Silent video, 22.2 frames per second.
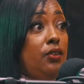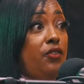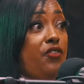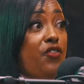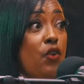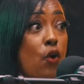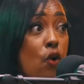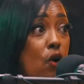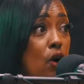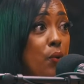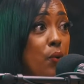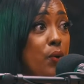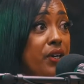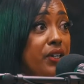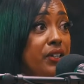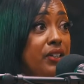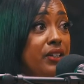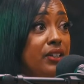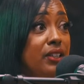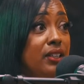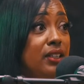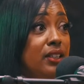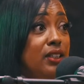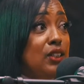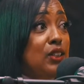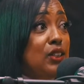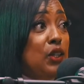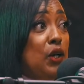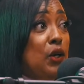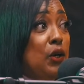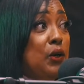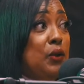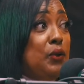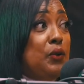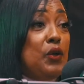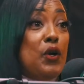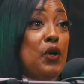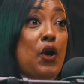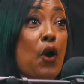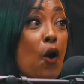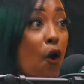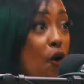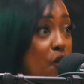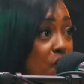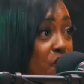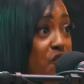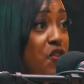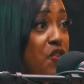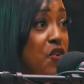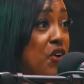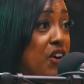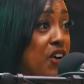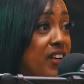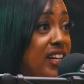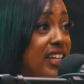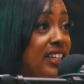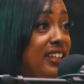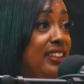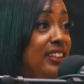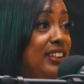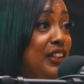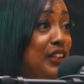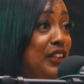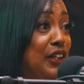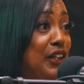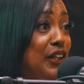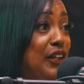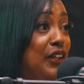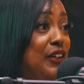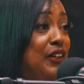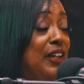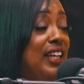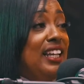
Forward. So go for it, you know?